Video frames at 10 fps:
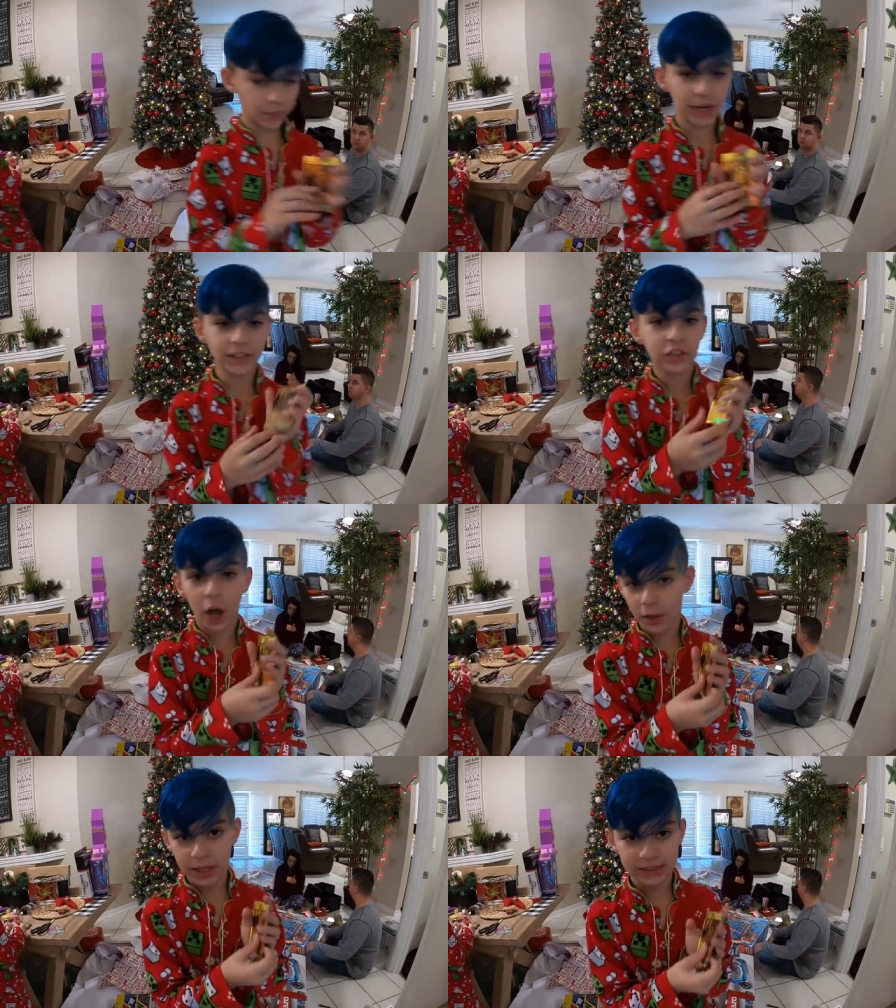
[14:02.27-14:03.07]
Then I
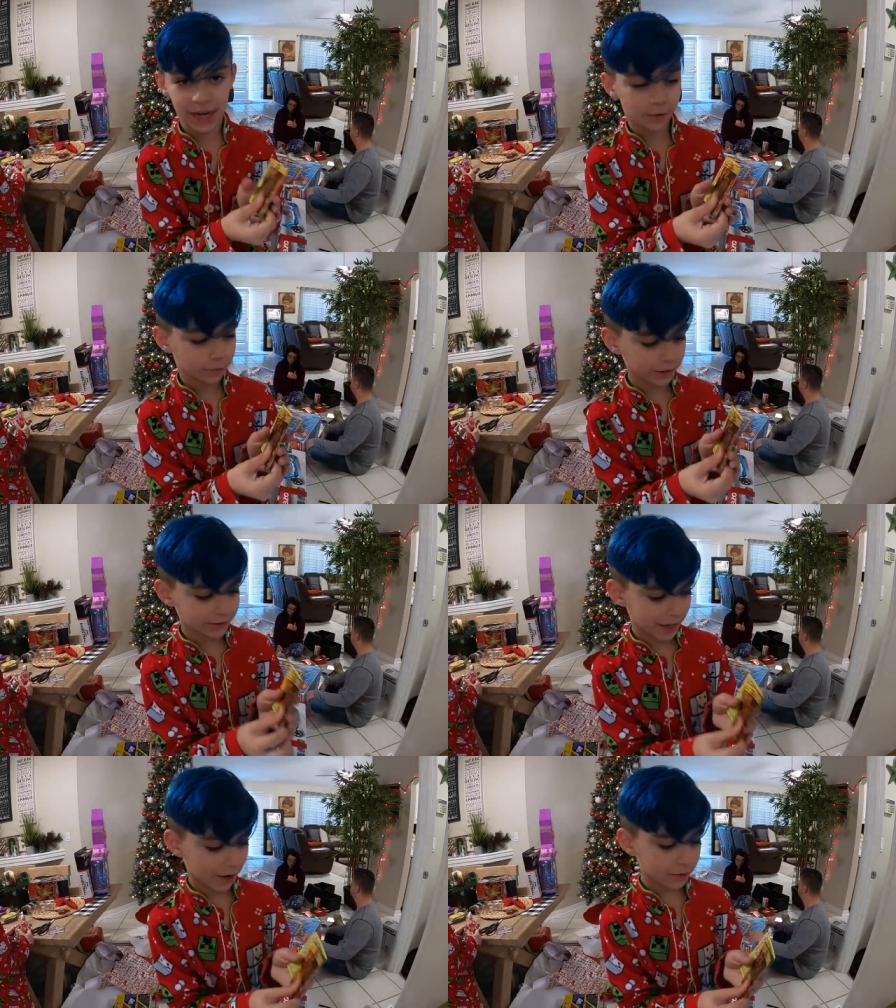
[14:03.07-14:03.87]
saw this, I freaked
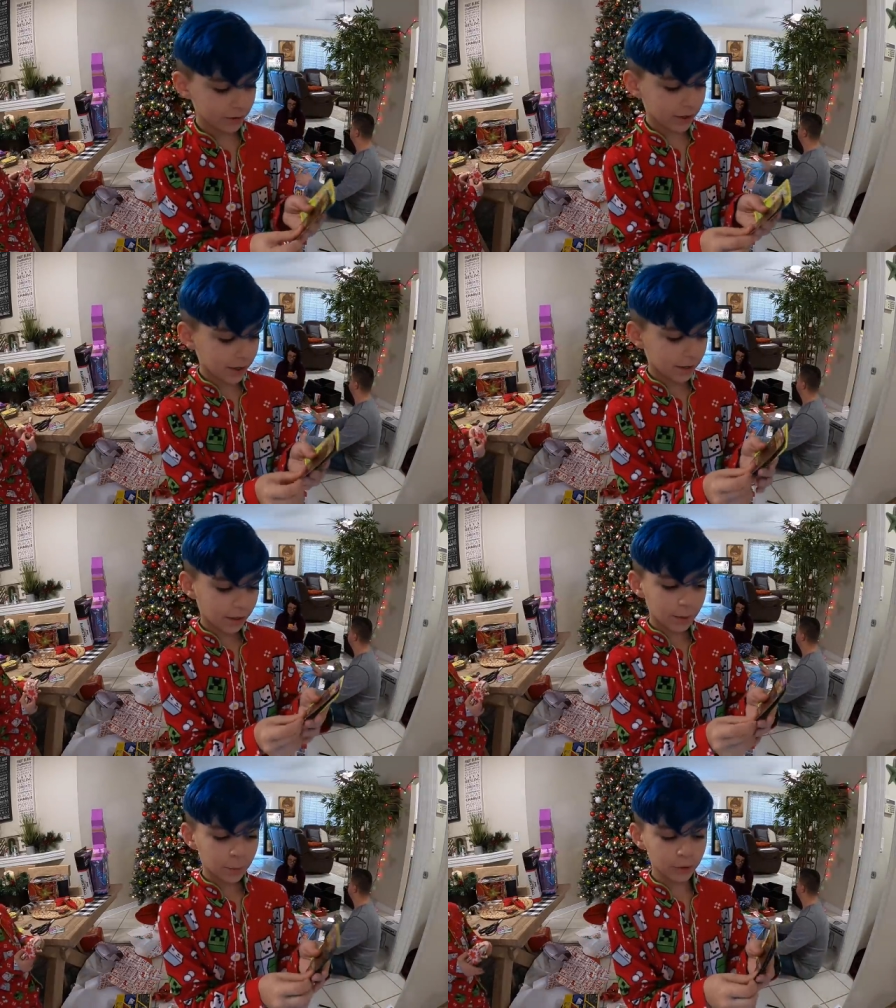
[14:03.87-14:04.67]
out.
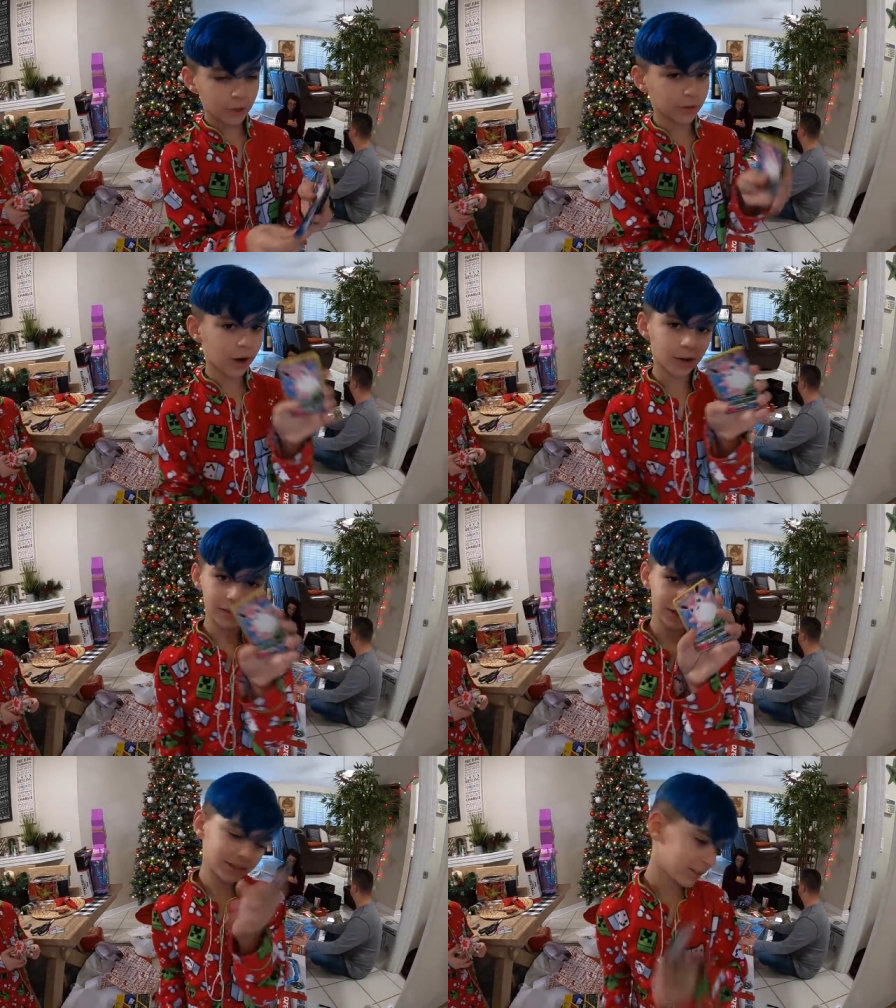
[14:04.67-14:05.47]
Pulled out the card,
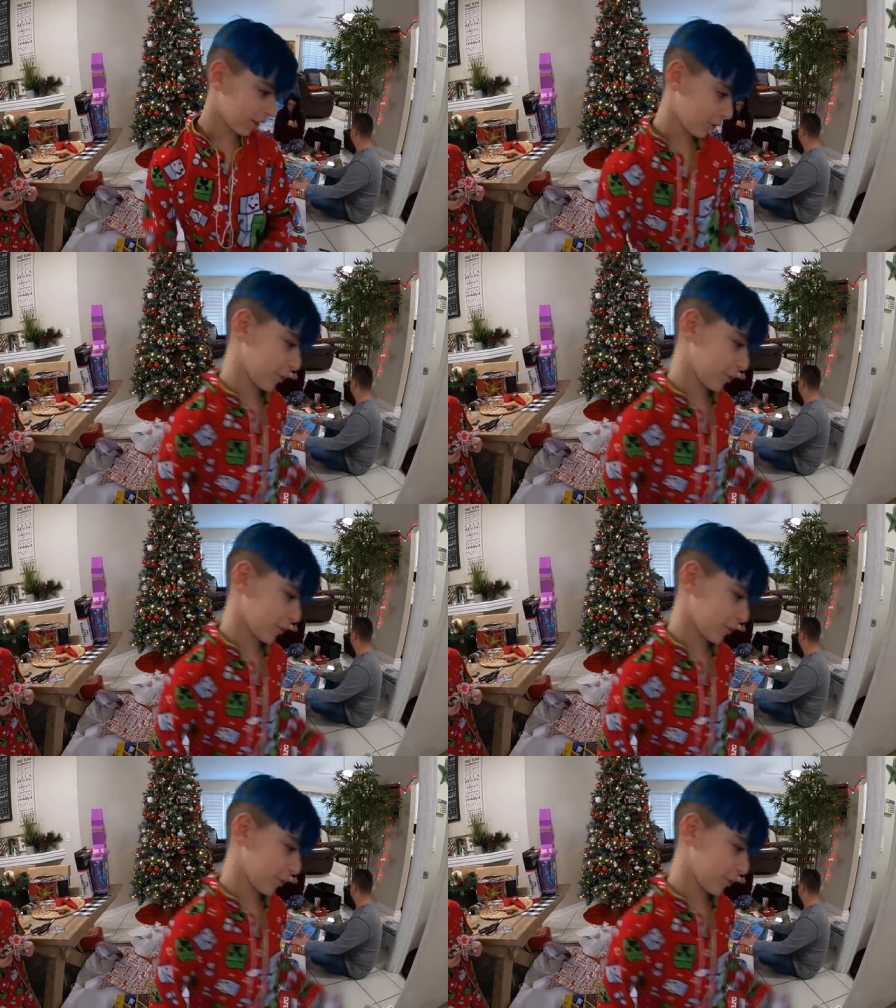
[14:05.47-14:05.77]
didn't see the other